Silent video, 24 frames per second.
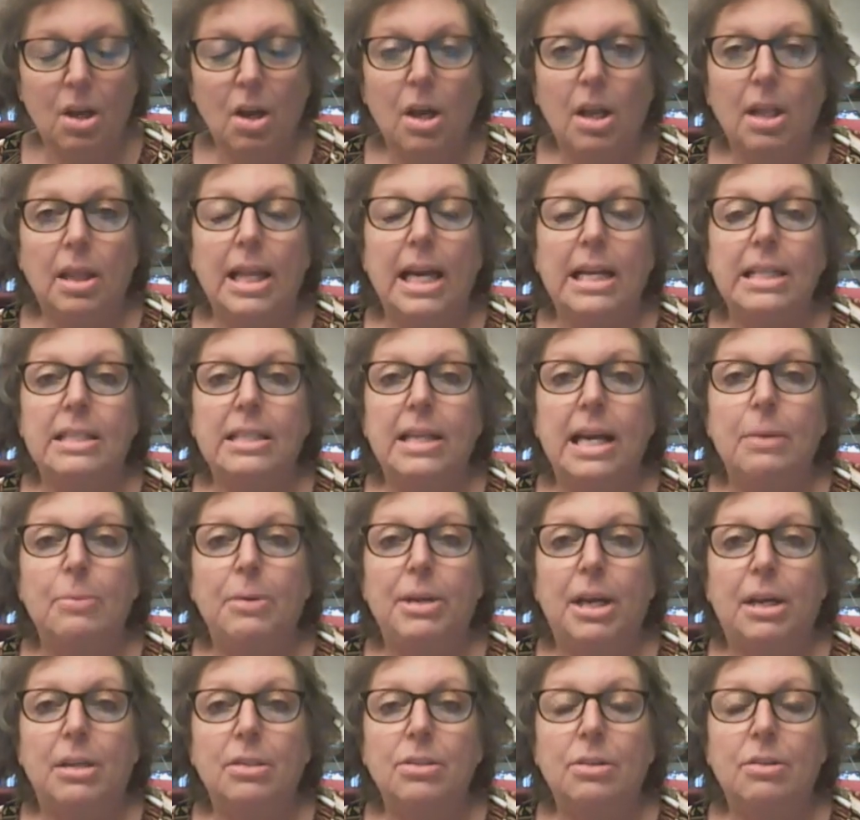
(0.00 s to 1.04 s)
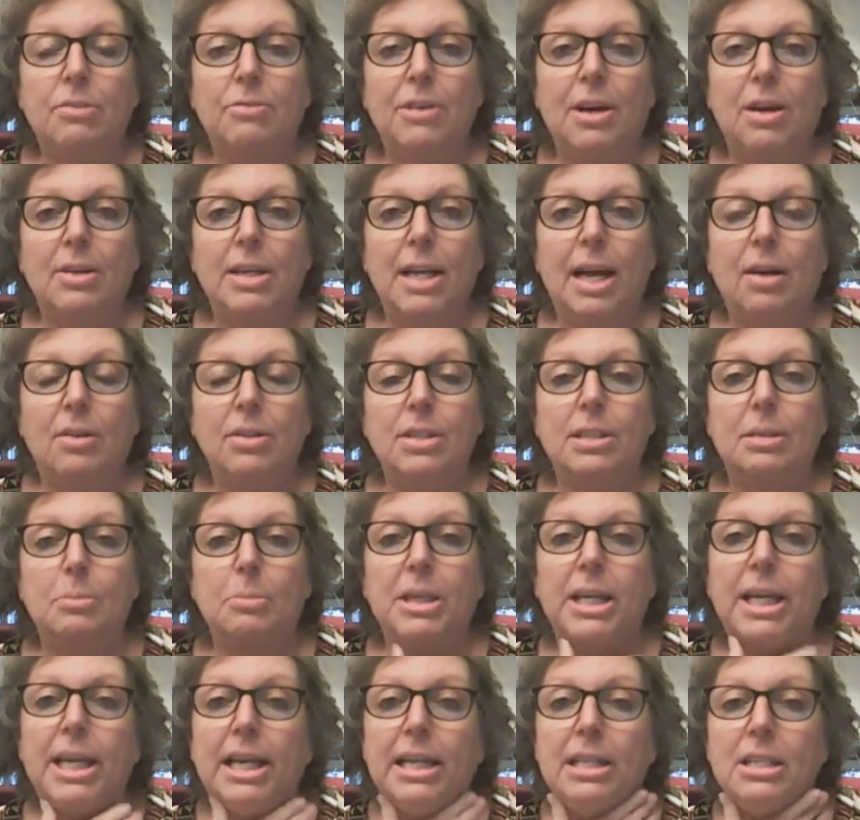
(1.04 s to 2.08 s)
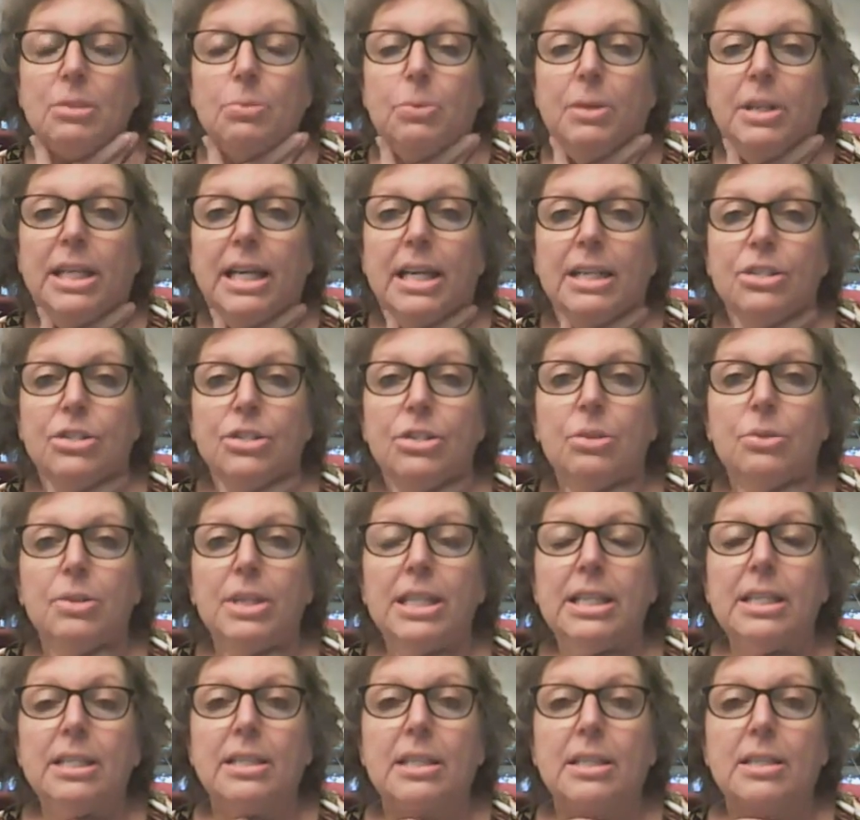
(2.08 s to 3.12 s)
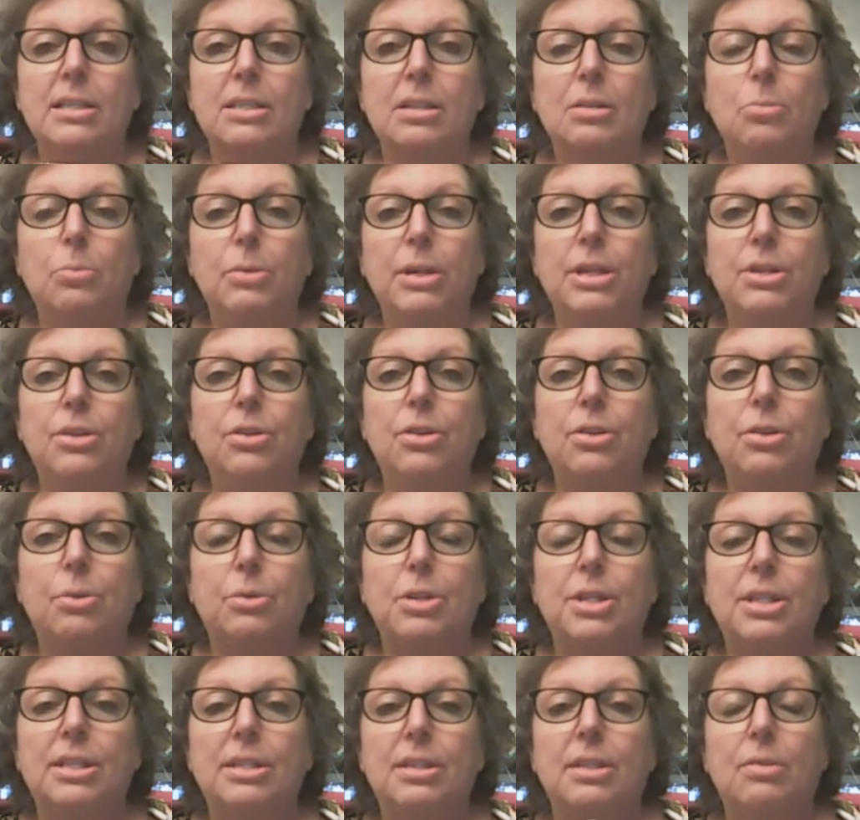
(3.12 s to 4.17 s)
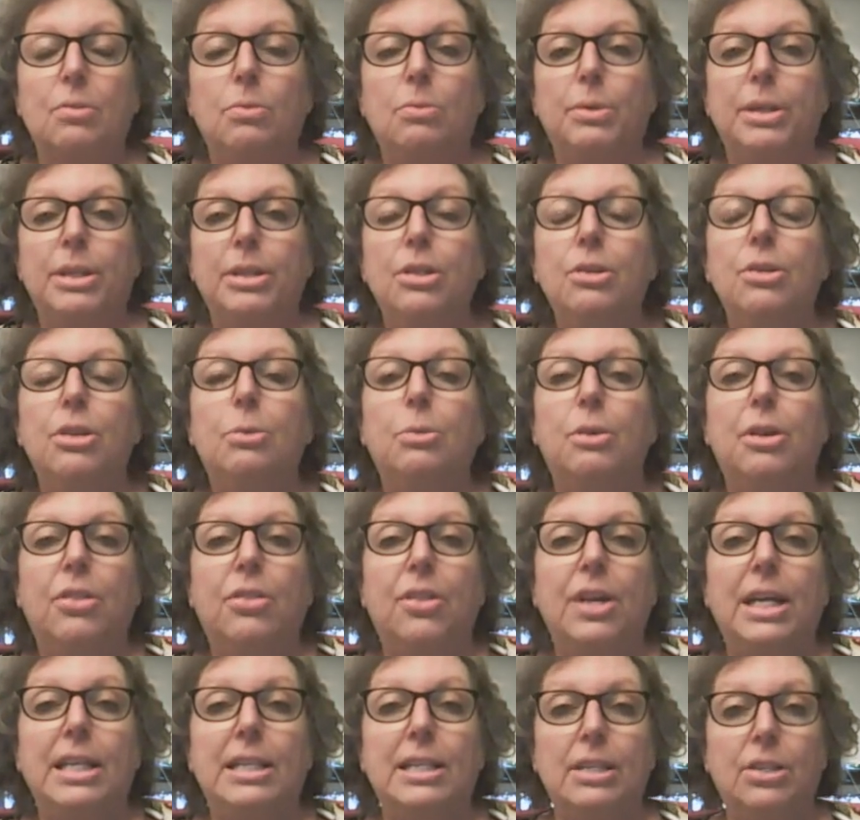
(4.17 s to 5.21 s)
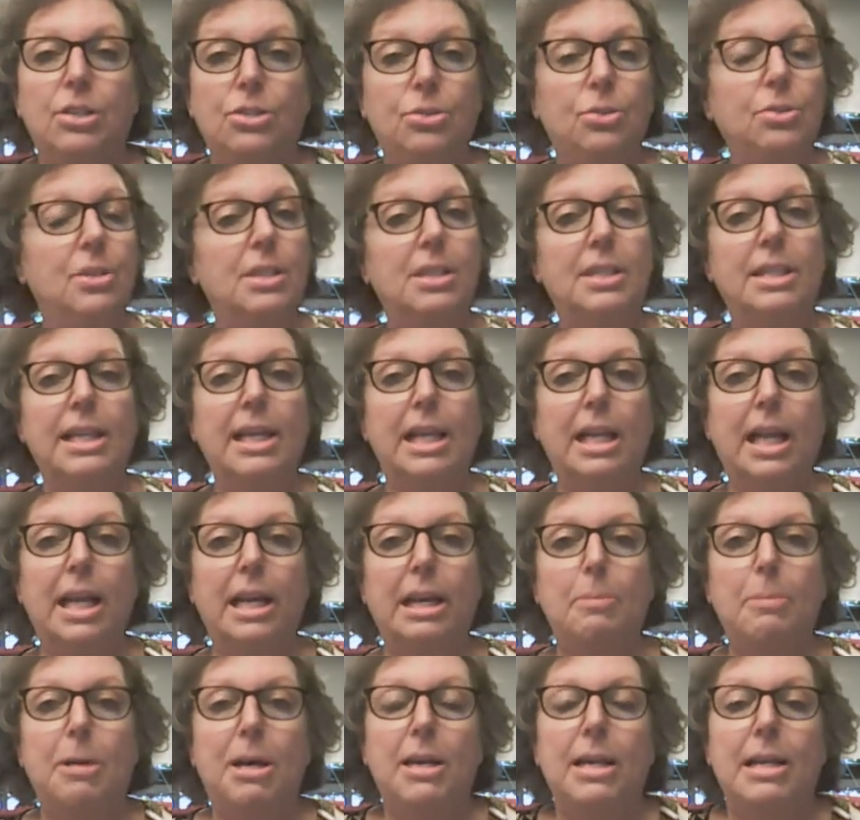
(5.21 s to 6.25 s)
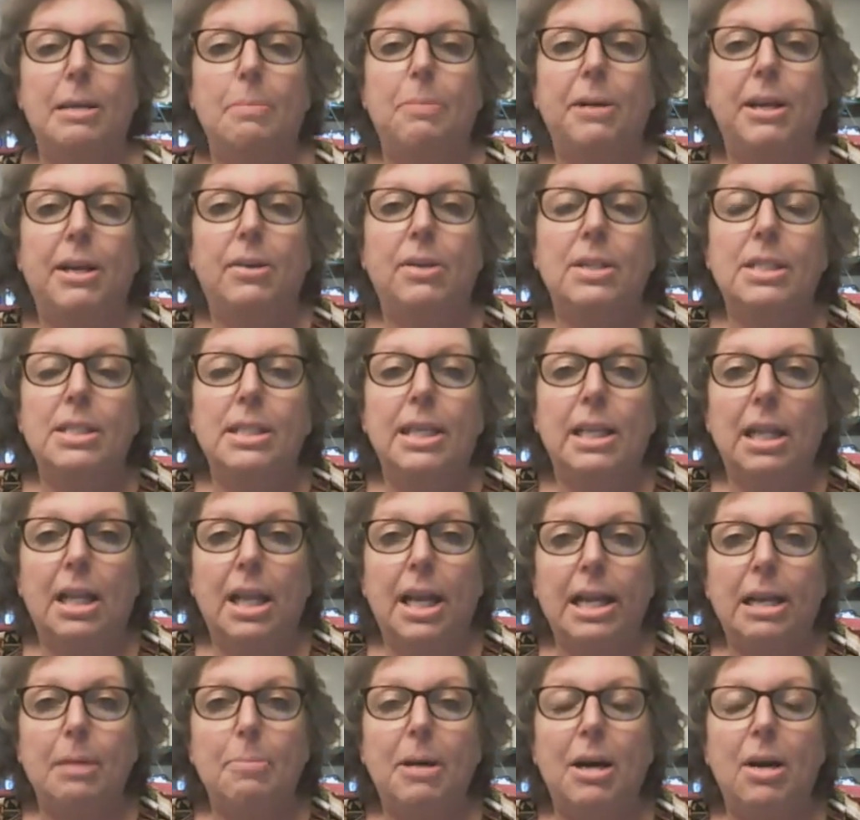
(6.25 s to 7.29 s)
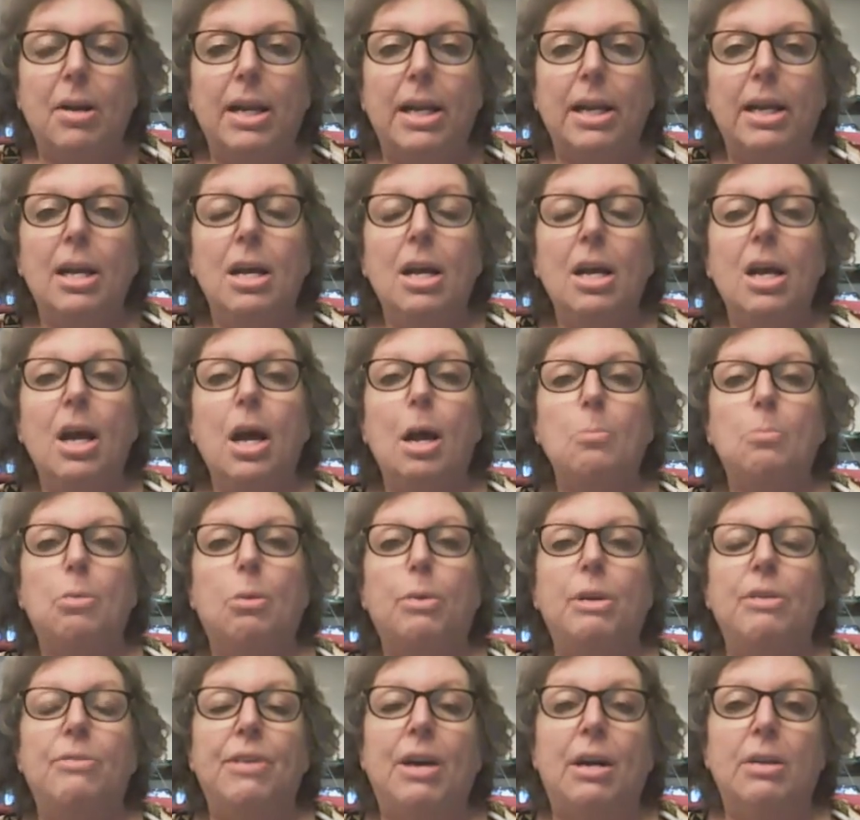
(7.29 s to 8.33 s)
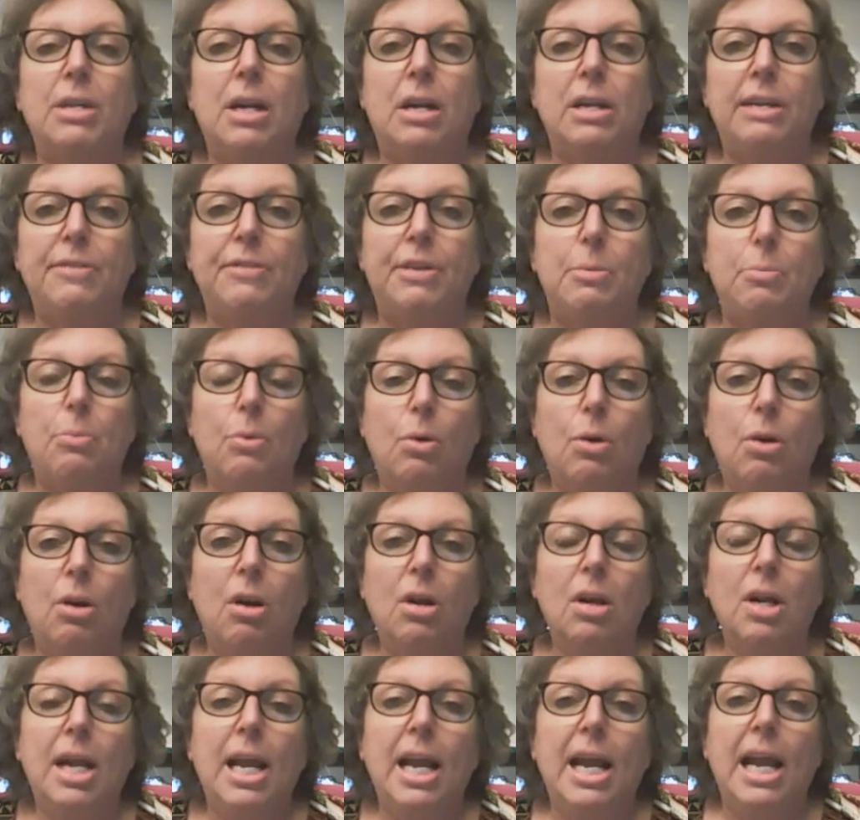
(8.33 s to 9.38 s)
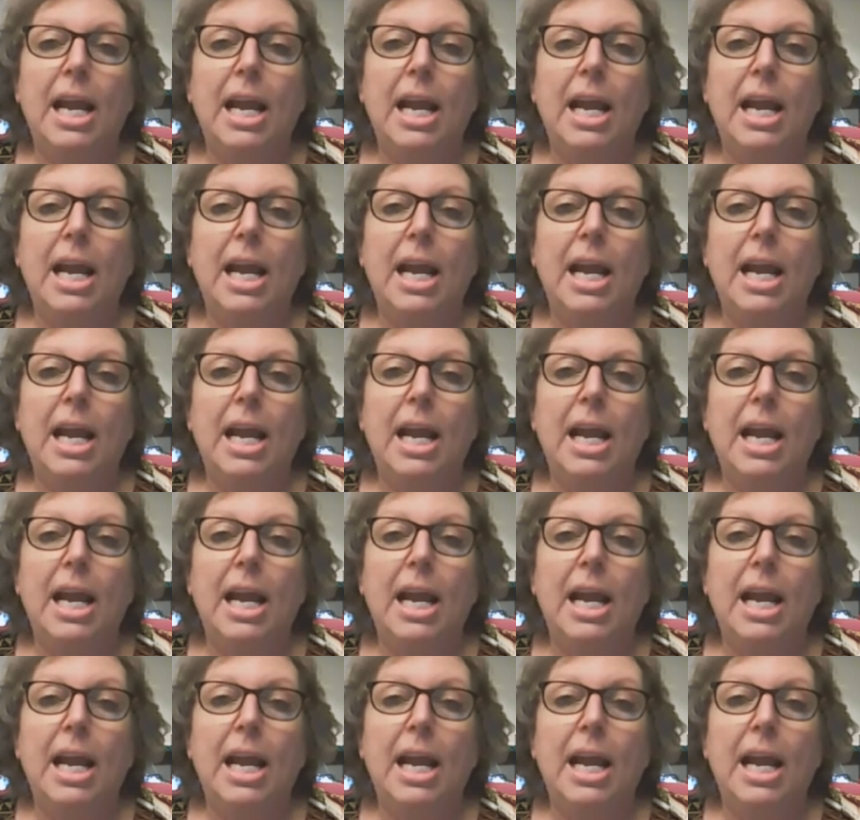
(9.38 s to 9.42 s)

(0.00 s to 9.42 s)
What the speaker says: Last night we also found out some kinks with the Ingenuity system. We knew there were things that students didn't like about it and parents didn't like about it, but we found out even more.